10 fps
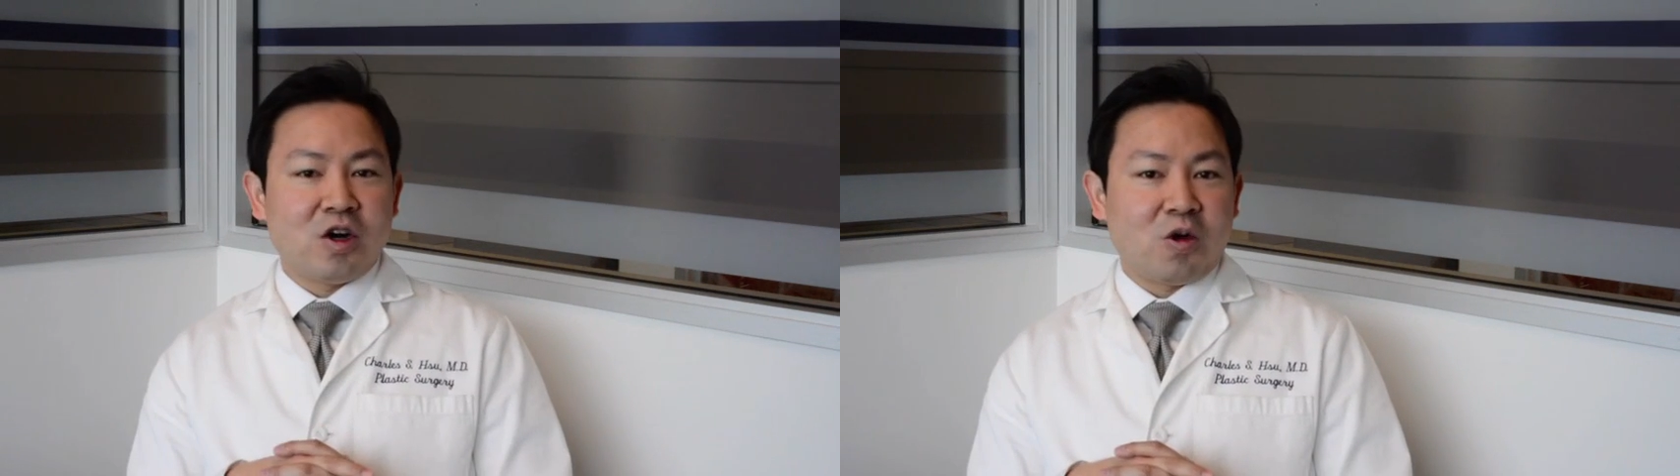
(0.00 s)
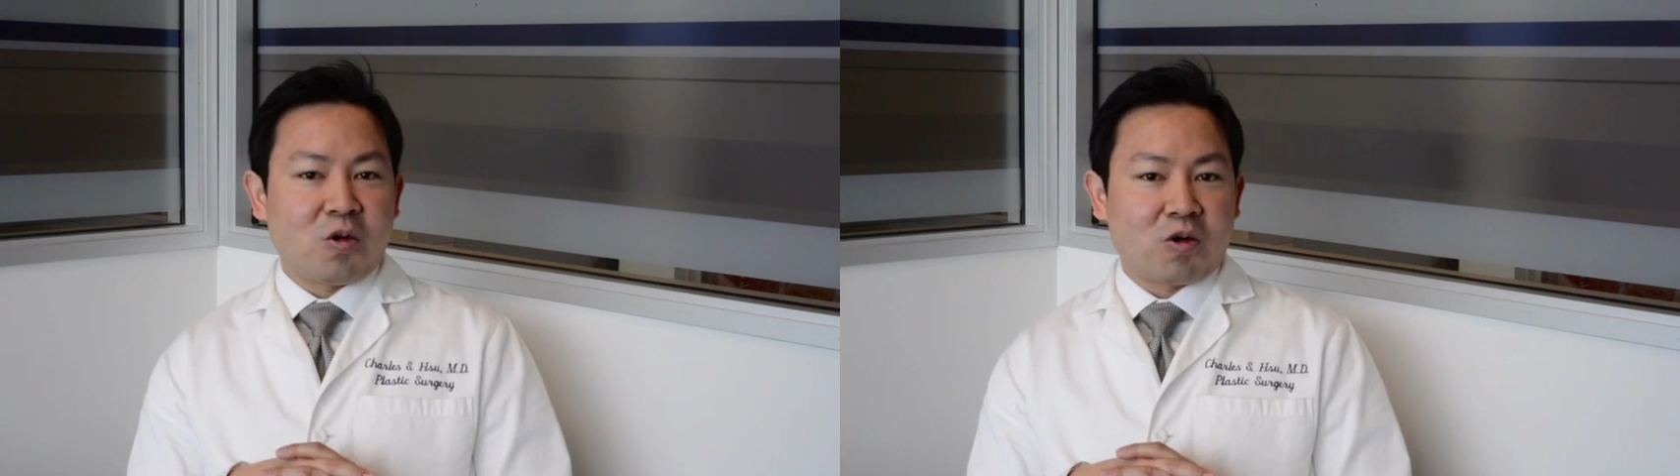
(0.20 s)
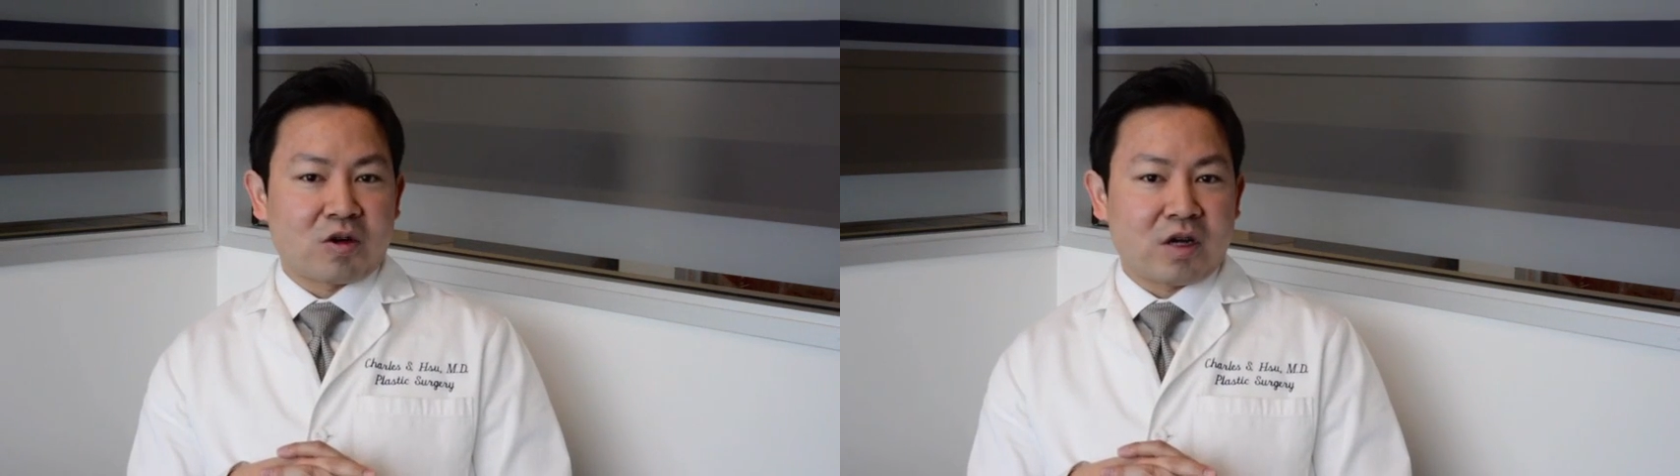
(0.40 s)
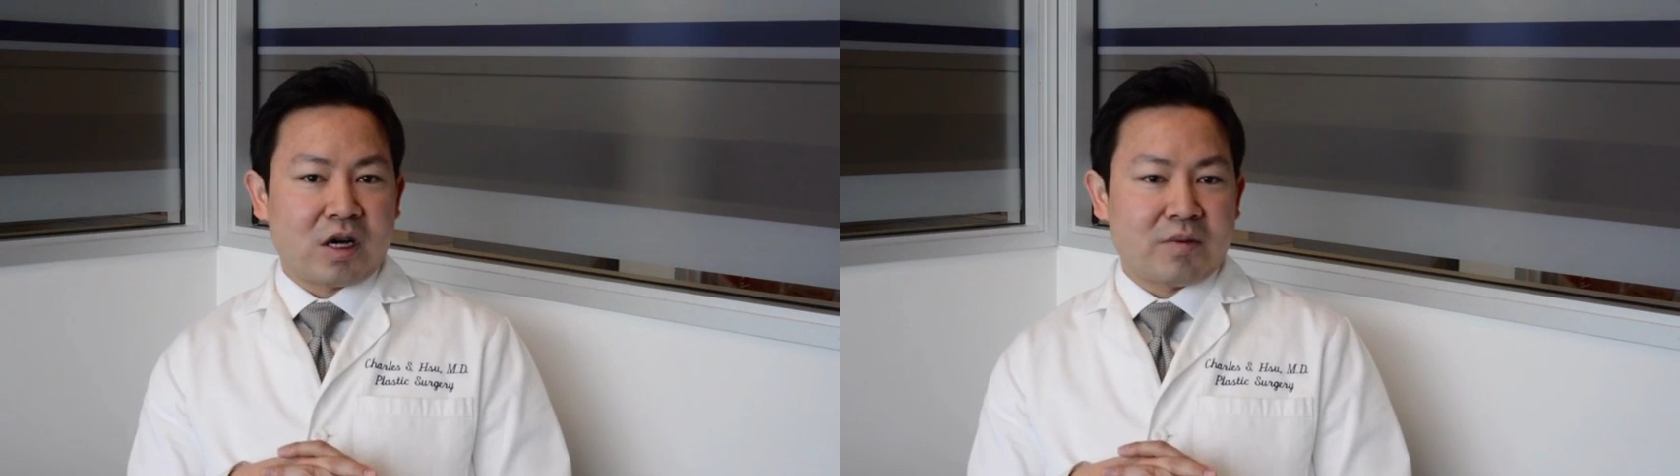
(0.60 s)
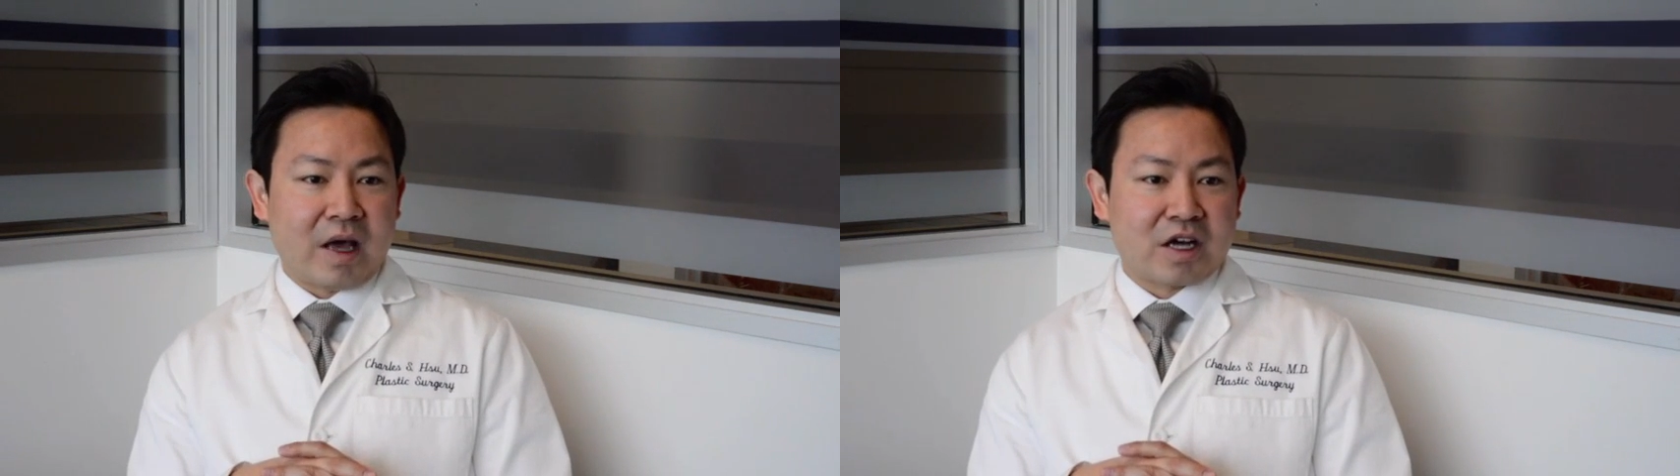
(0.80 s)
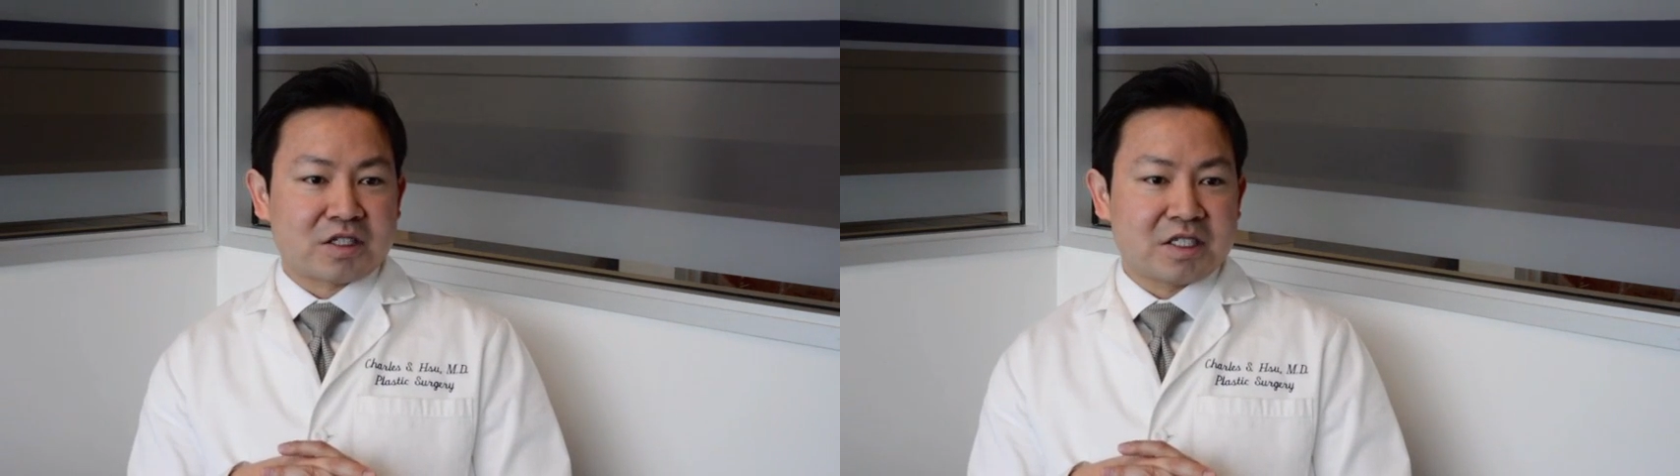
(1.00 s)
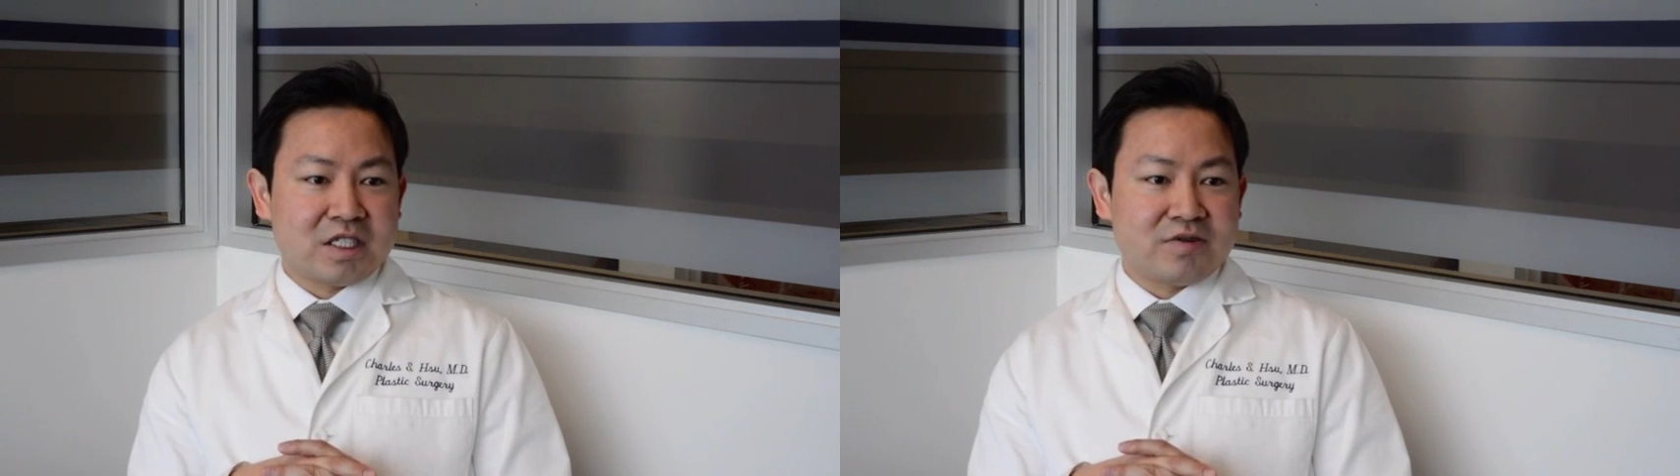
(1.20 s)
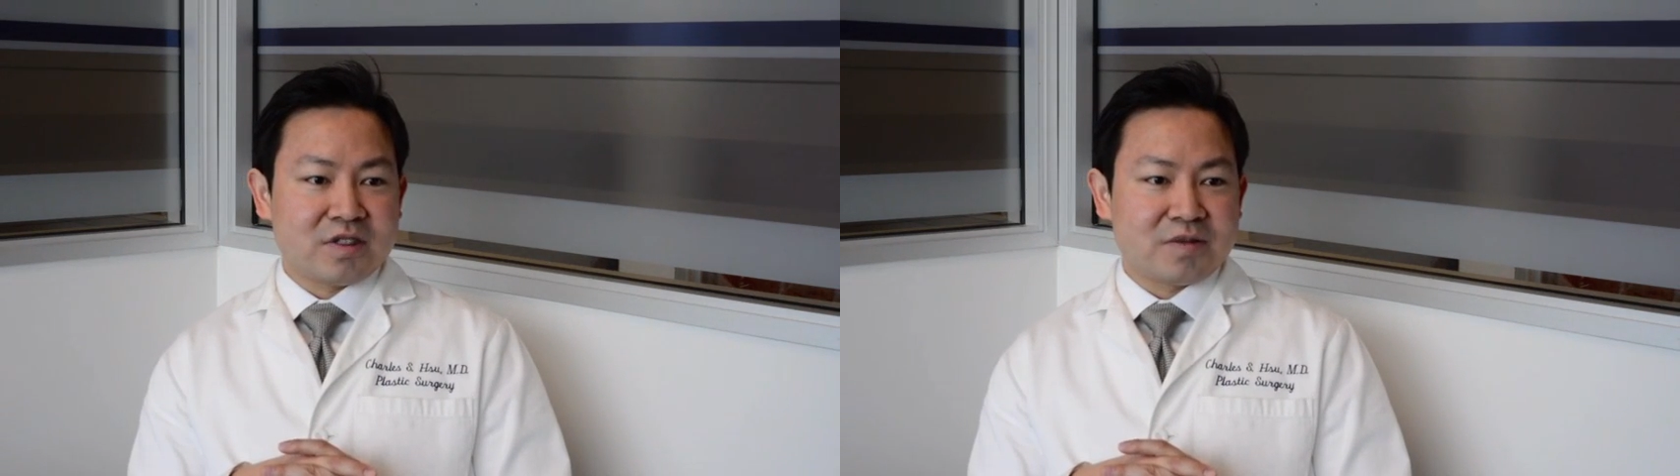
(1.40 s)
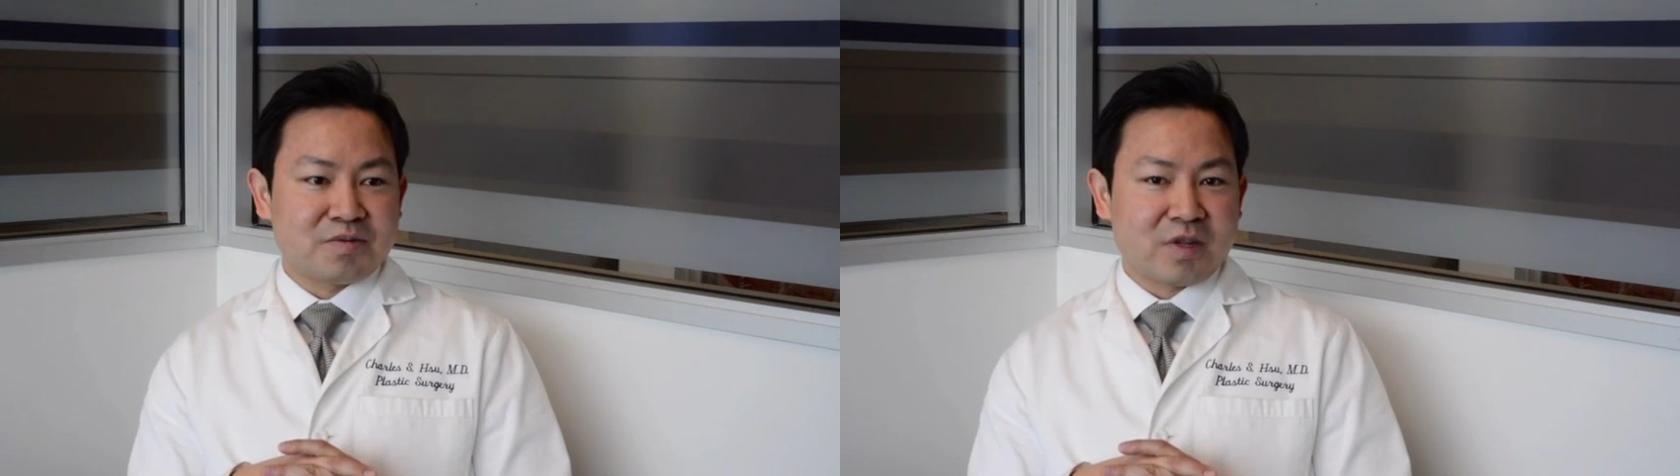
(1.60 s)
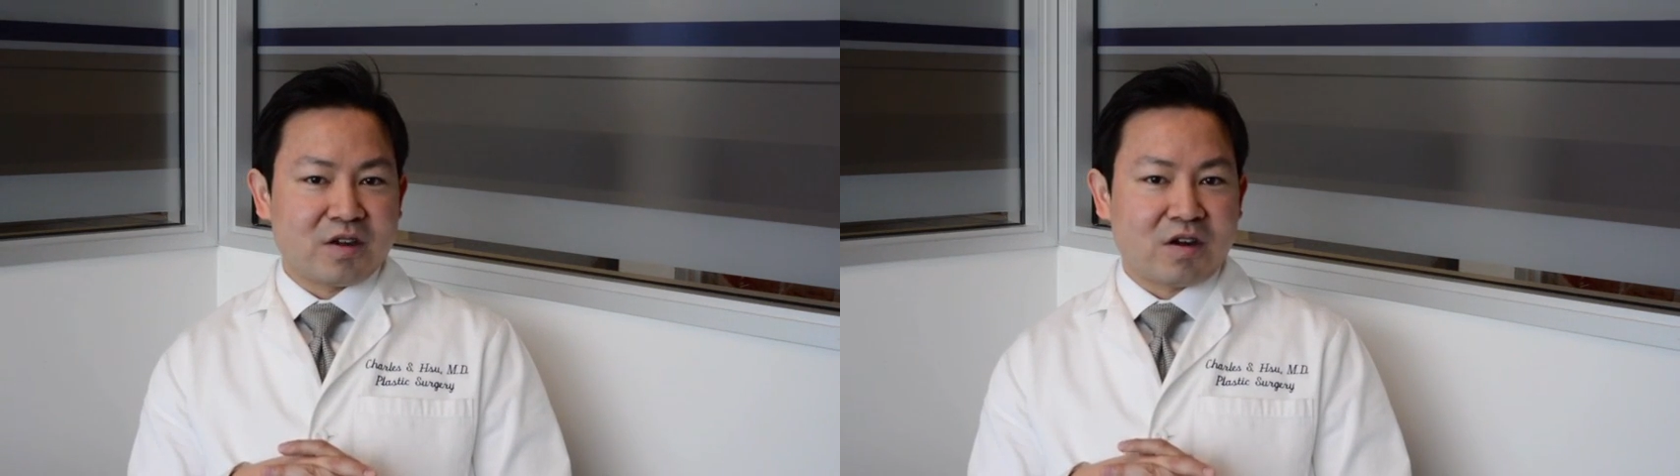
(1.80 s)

or actually even,